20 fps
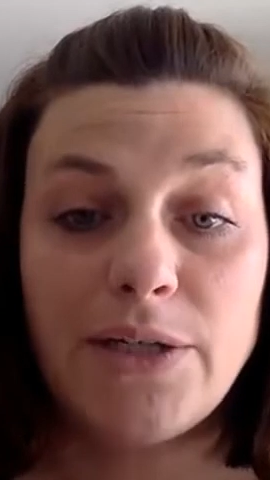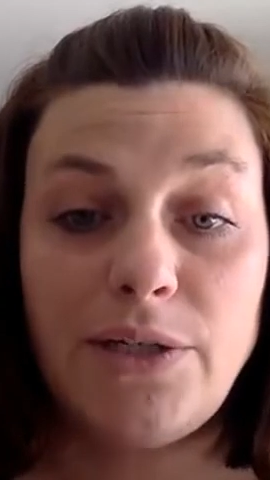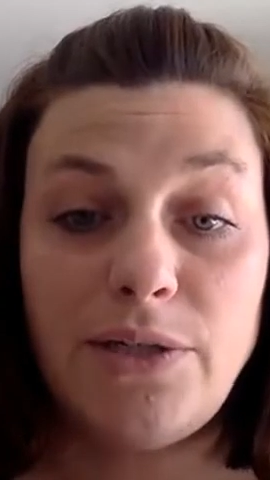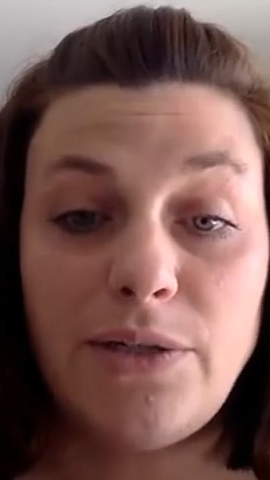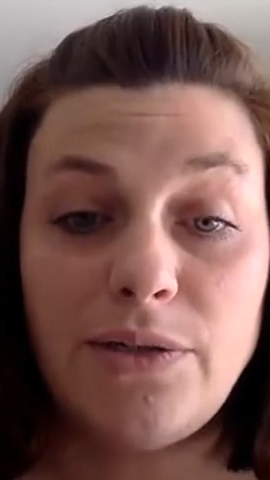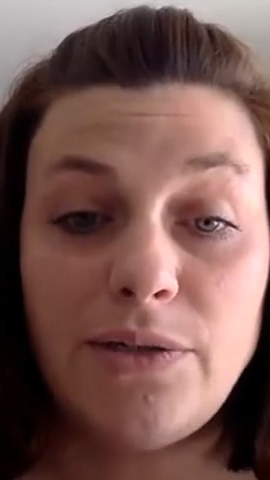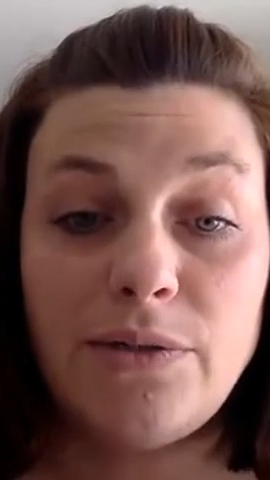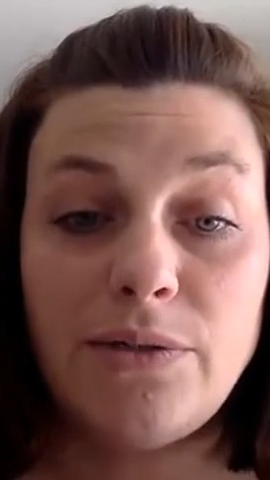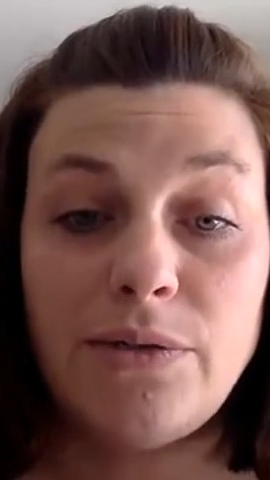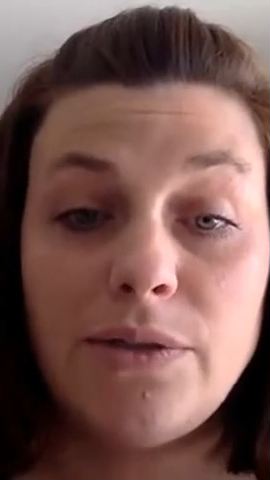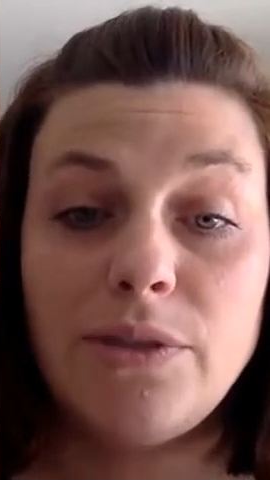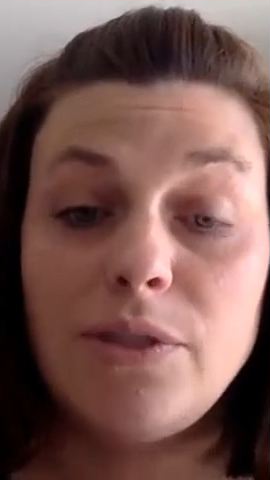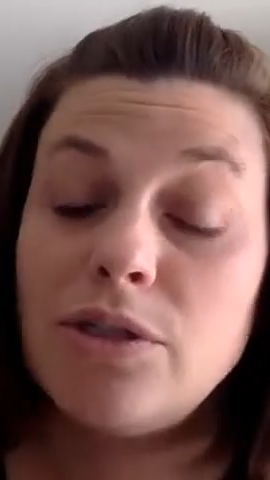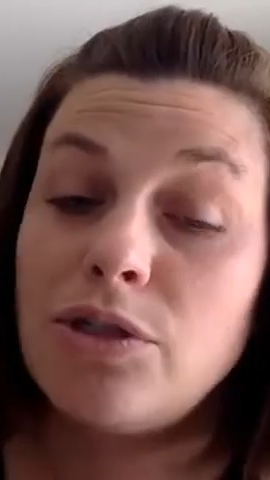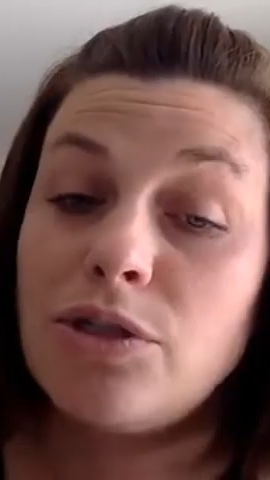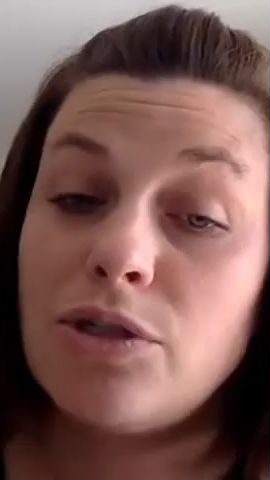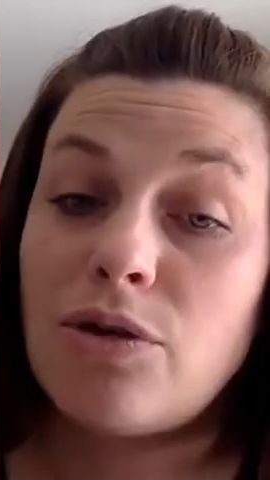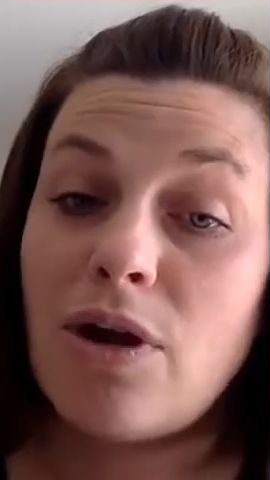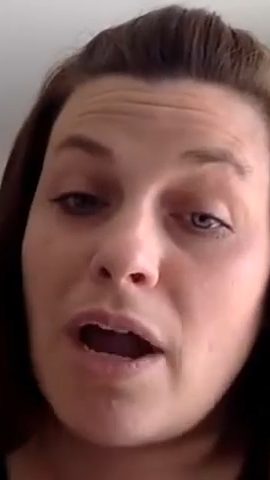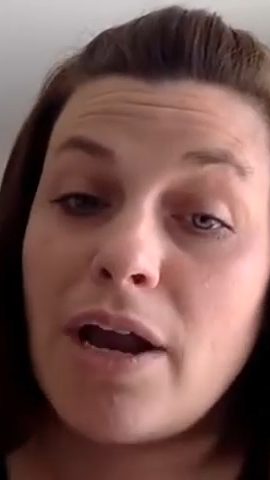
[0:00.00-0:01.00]
you to
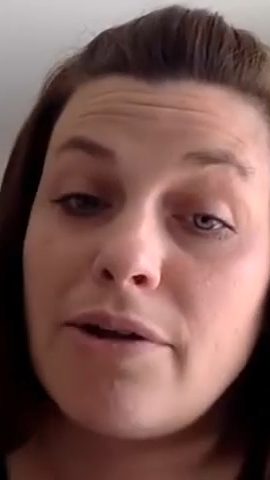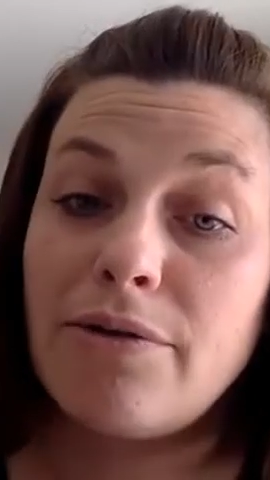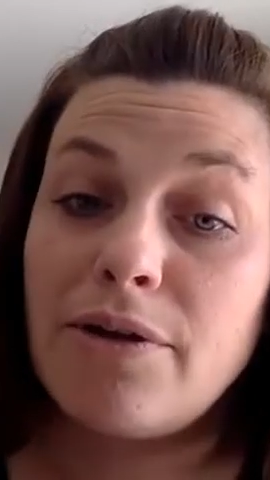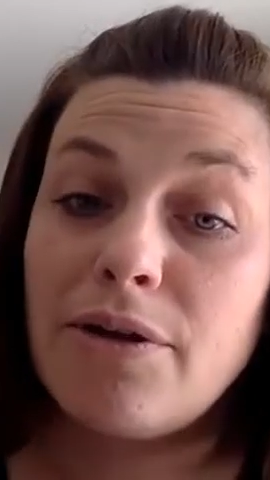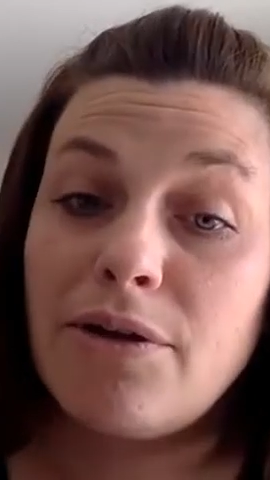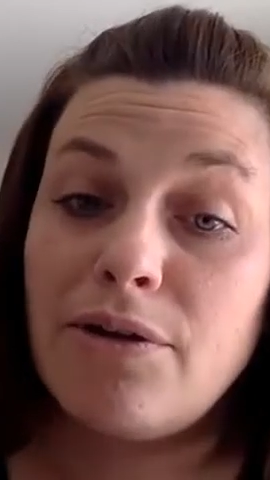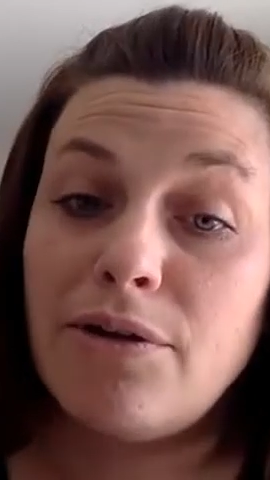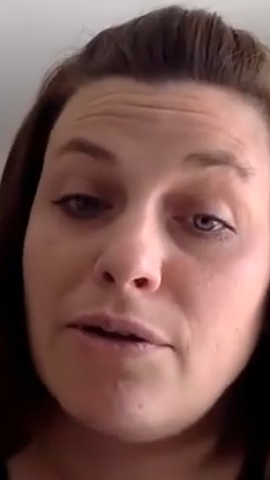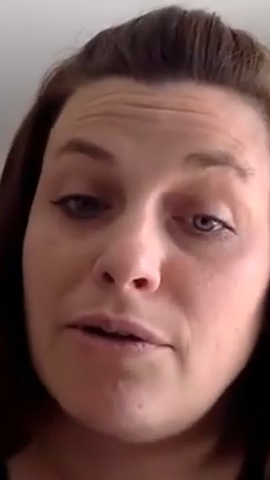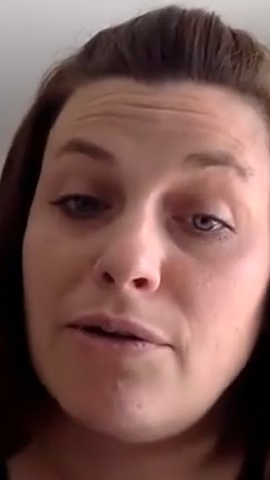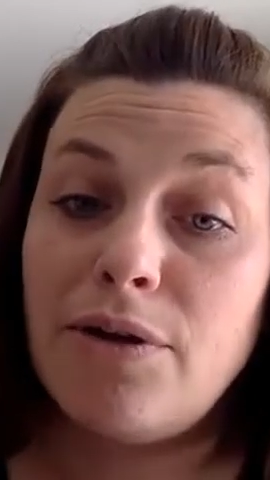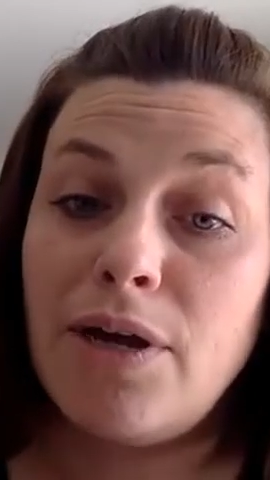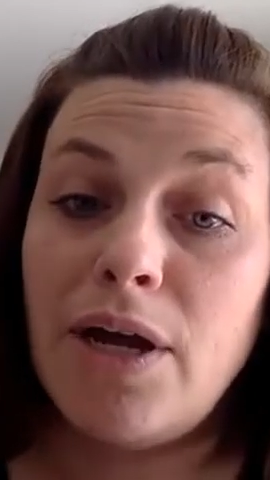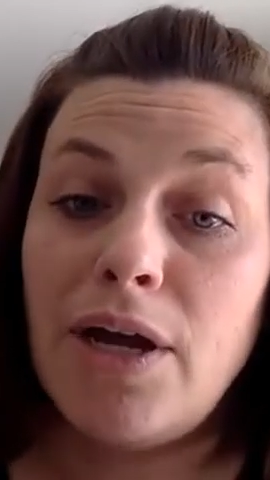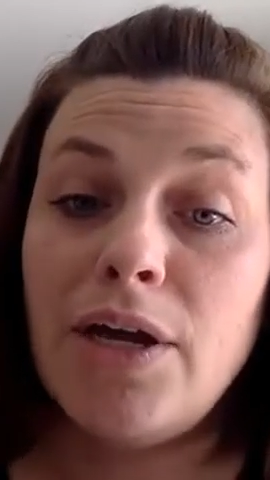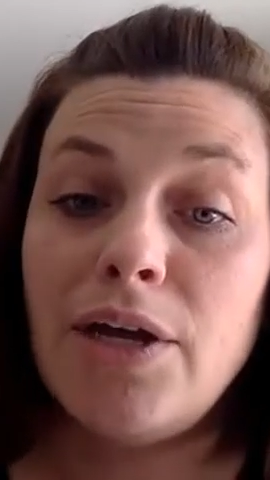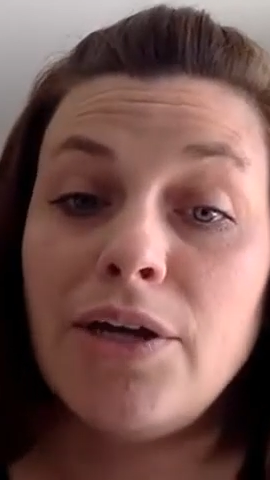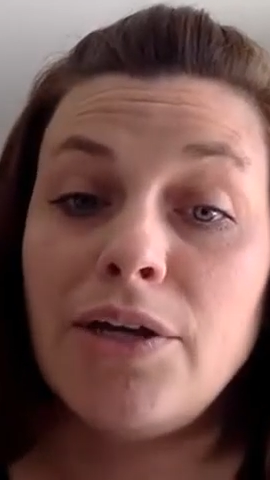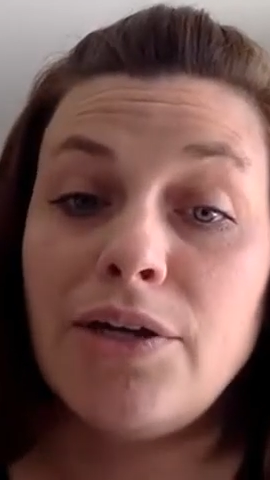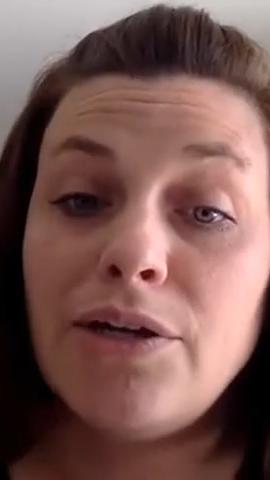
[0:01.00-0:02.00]
try to include
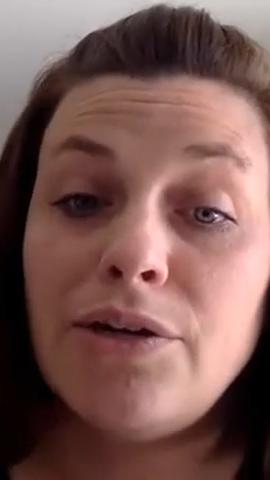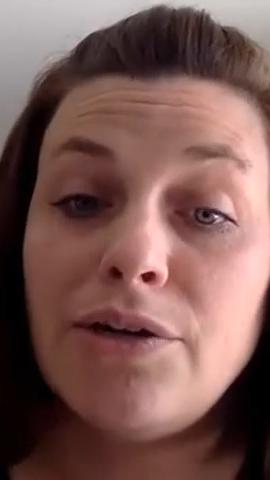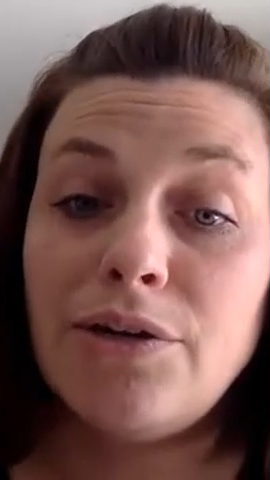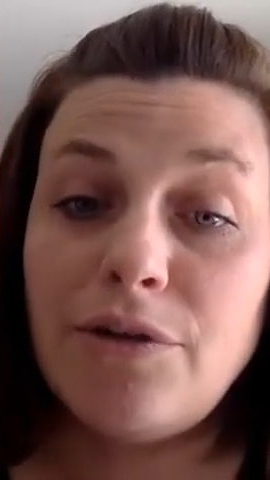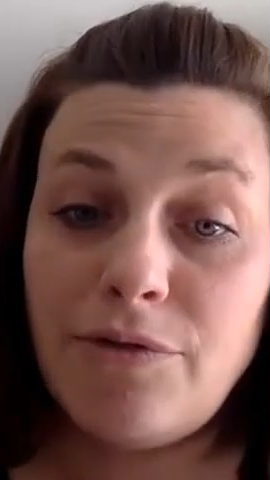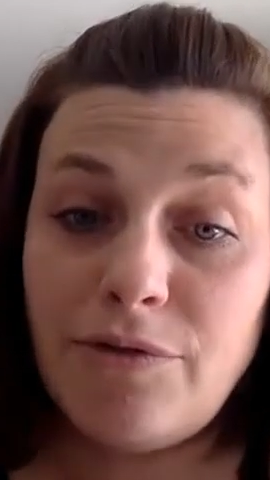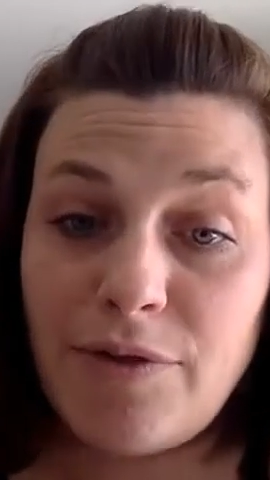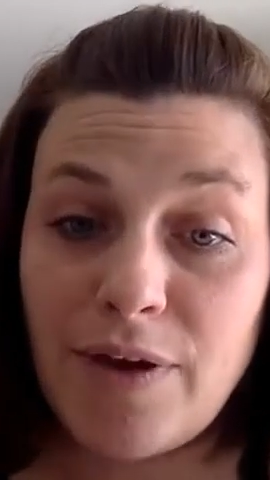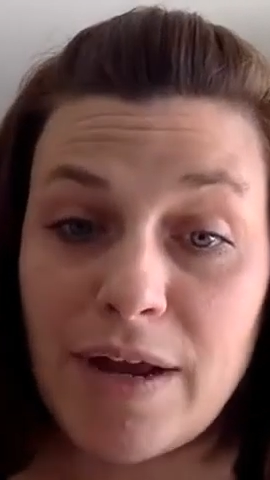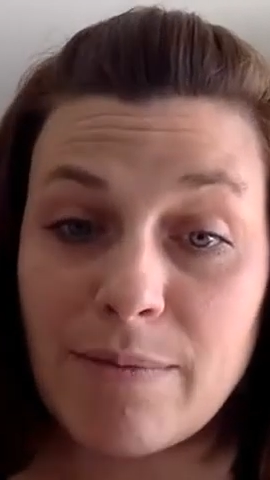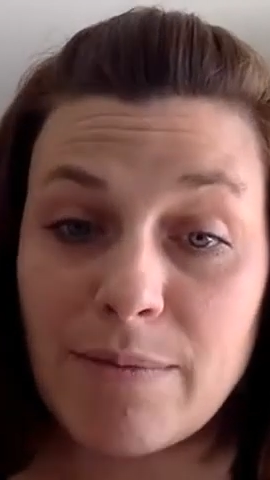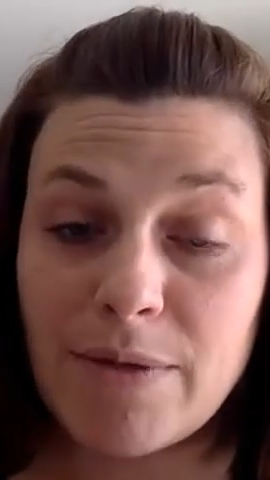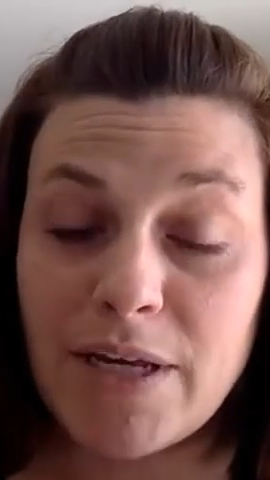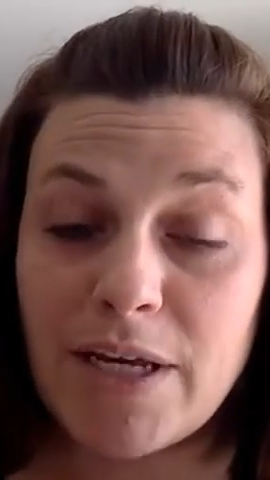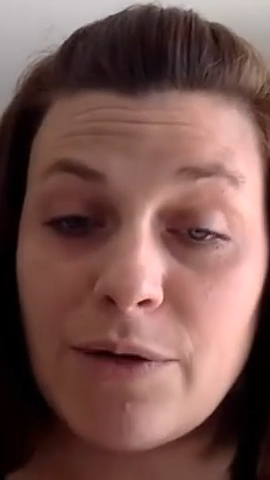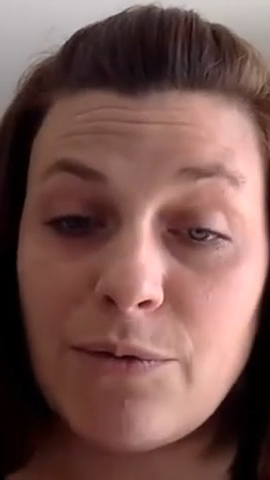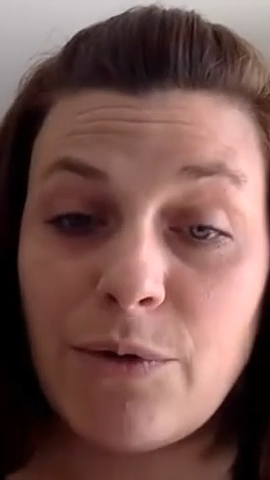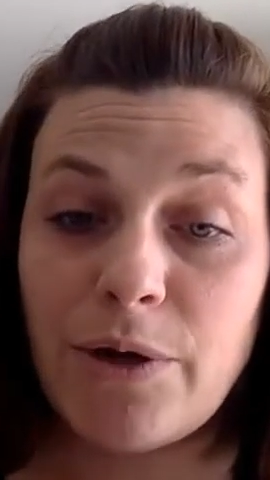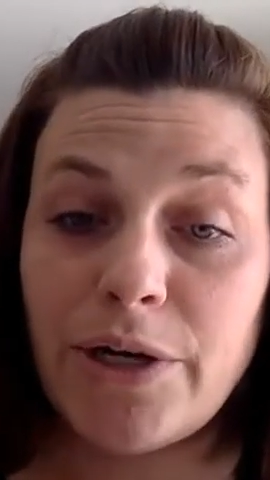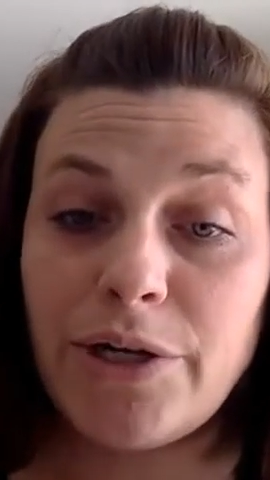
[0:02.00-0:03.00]
your family
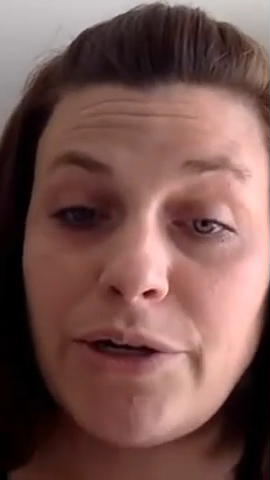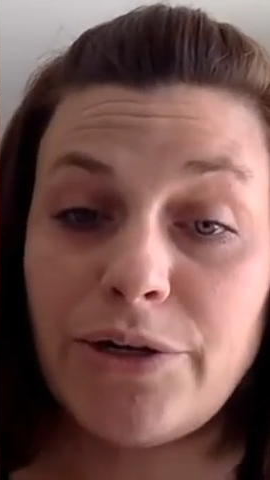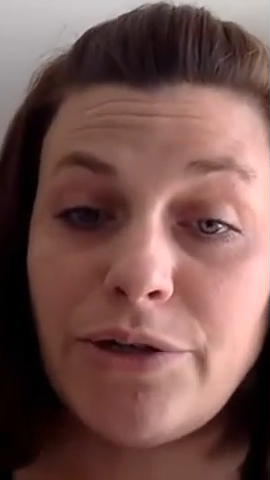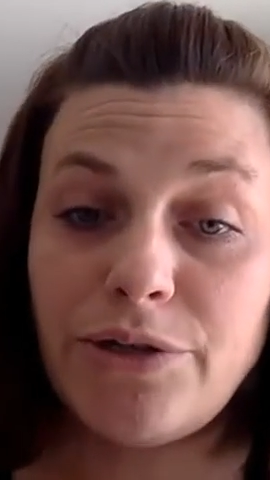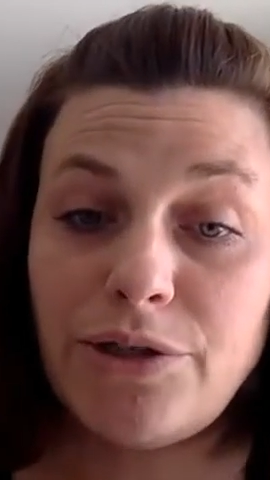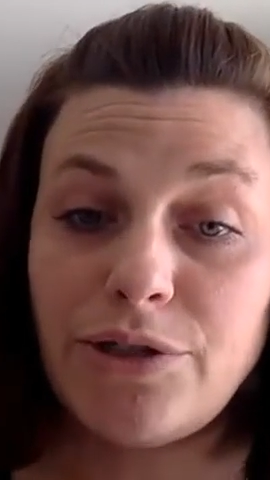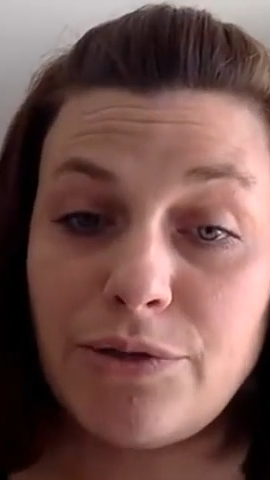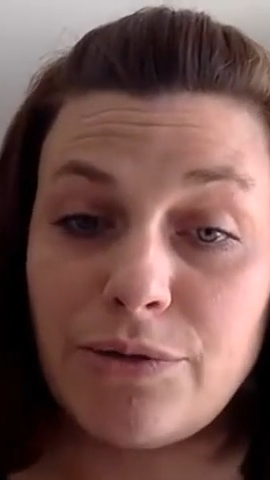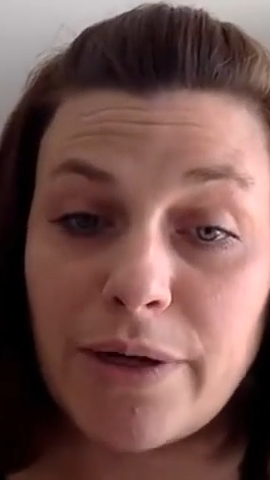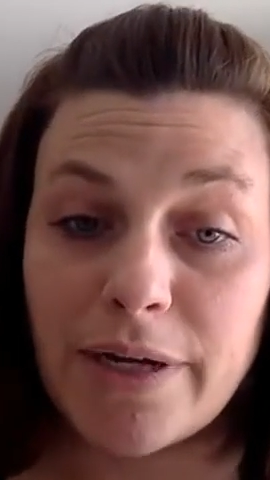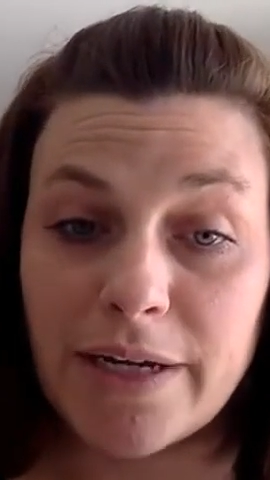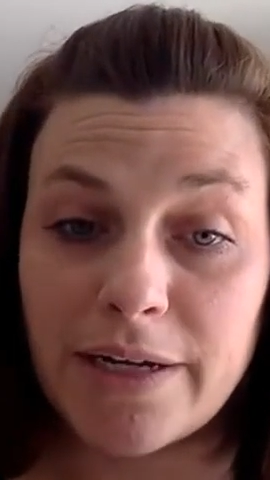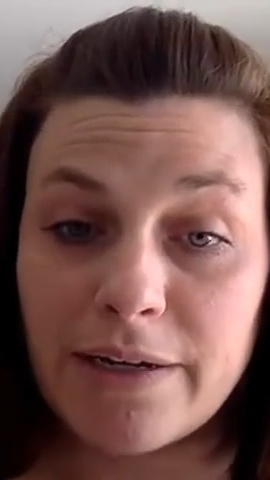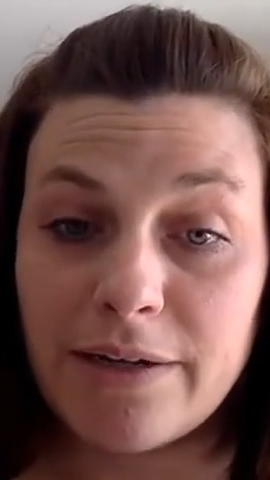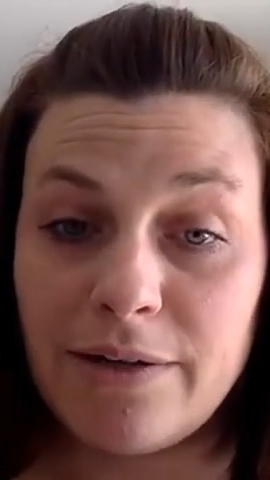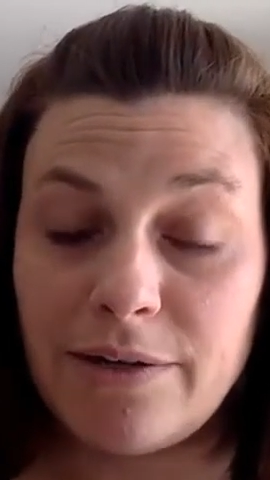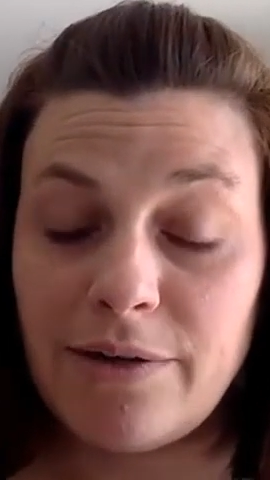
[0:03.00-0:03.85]
in what you're doing.